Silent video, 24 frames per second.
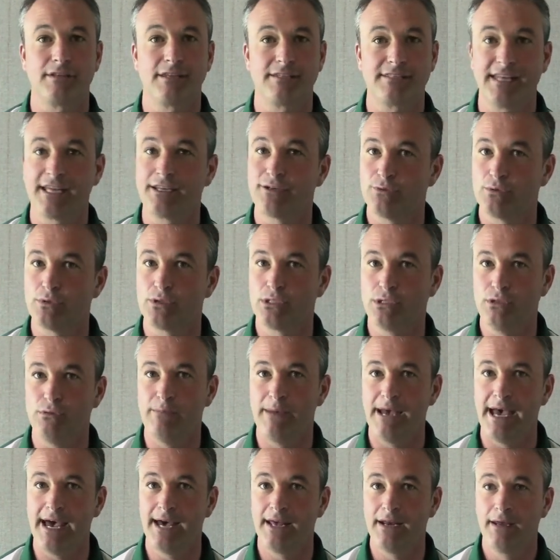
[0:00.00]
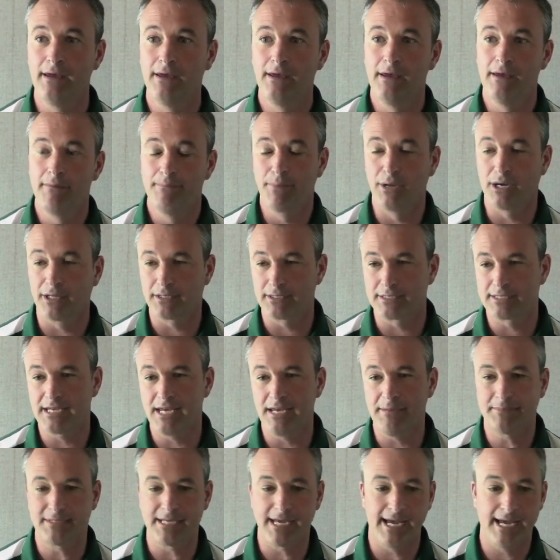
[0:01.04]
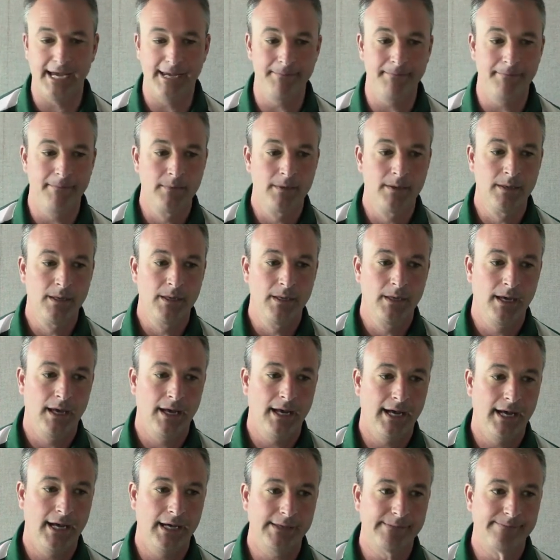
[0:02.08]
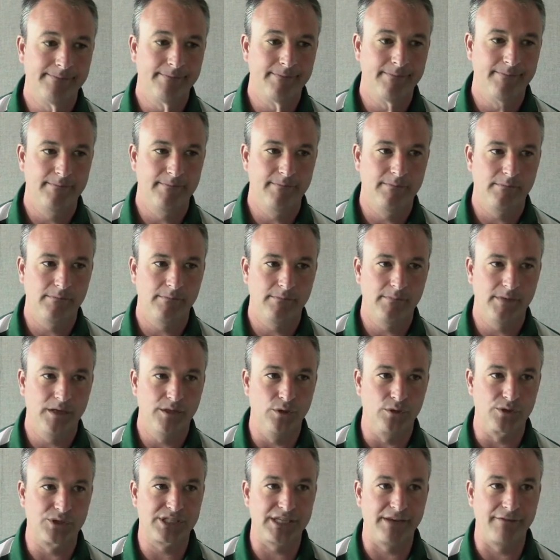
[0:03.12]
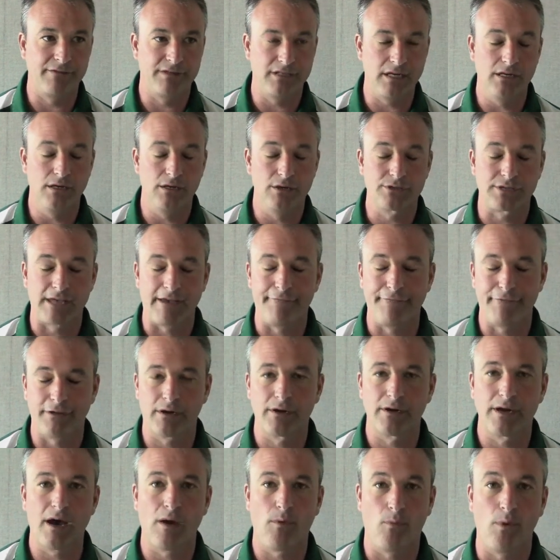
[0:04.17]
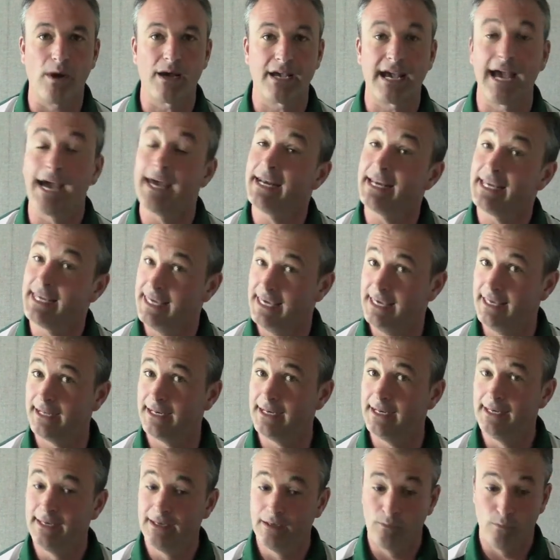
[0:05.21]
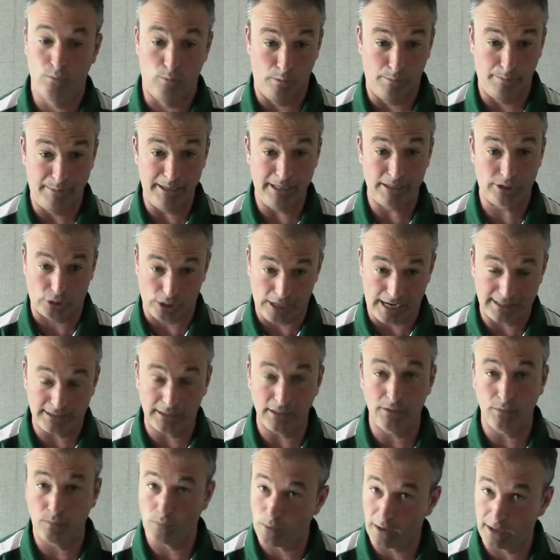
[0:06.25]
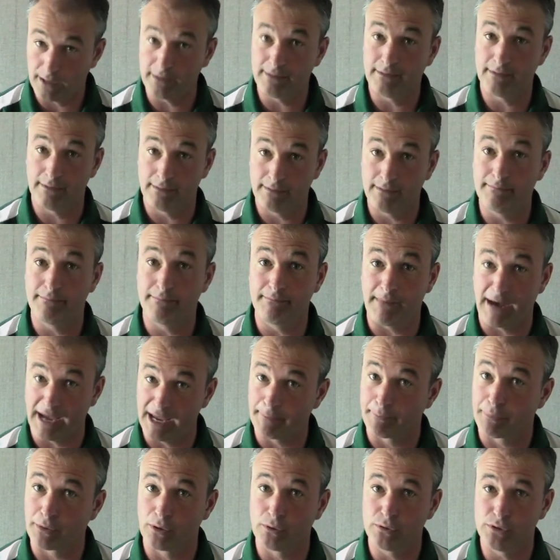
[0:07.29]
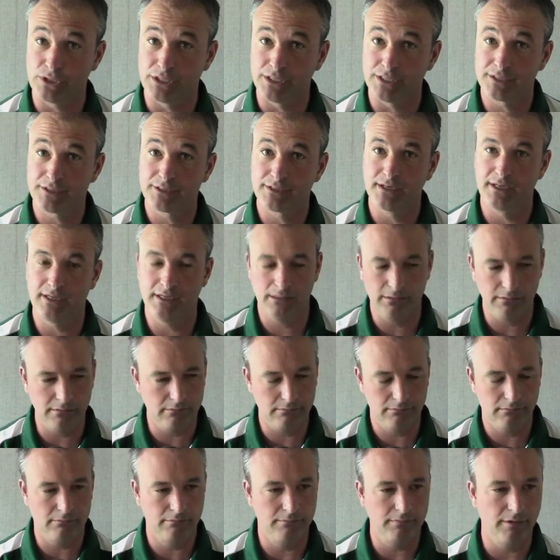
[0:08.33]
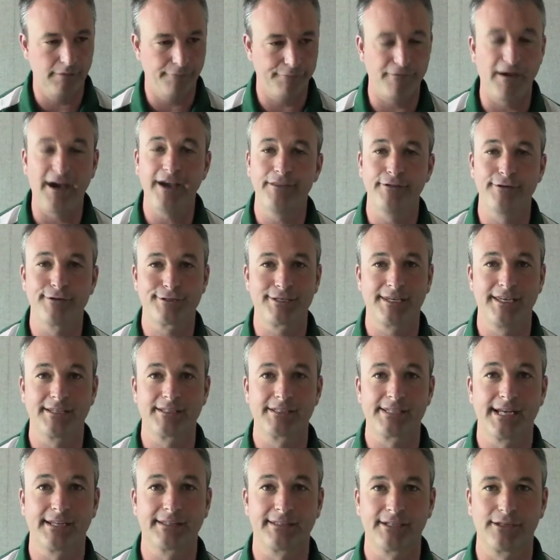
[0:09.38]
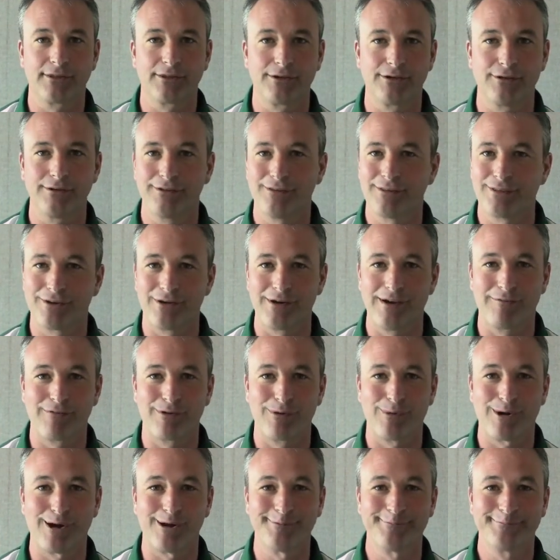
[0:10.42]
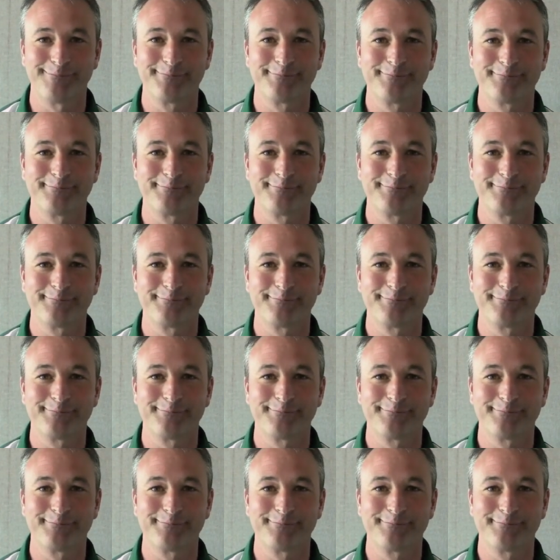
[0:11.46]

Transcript: That's not doing too bad. But at the same time, in those 17 years, I figured out what kind of kid will be attracted to what my approach is. And you'll find those kids out there. They're everywhere.